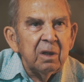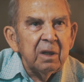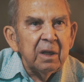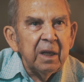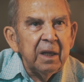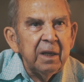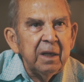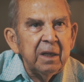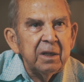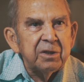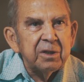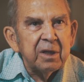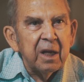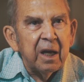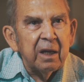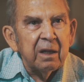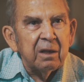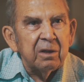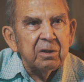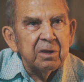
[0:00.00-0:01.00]
any
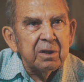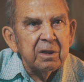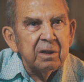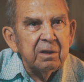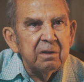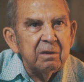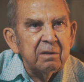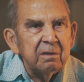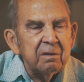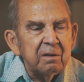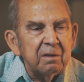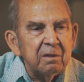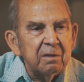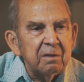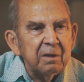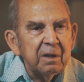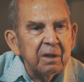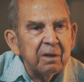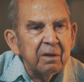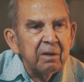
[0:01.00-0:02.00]
sales and,
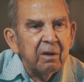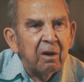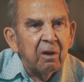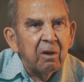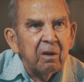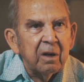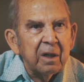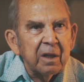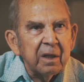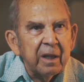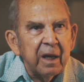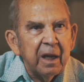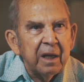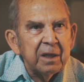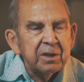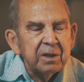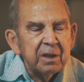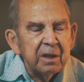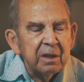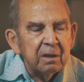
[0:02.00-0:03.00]
oil and
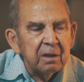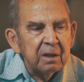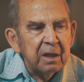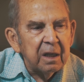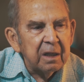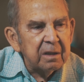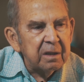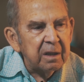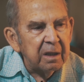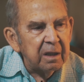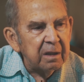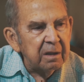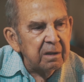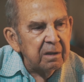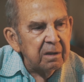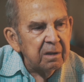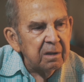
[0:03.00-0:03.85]
gas deal like that.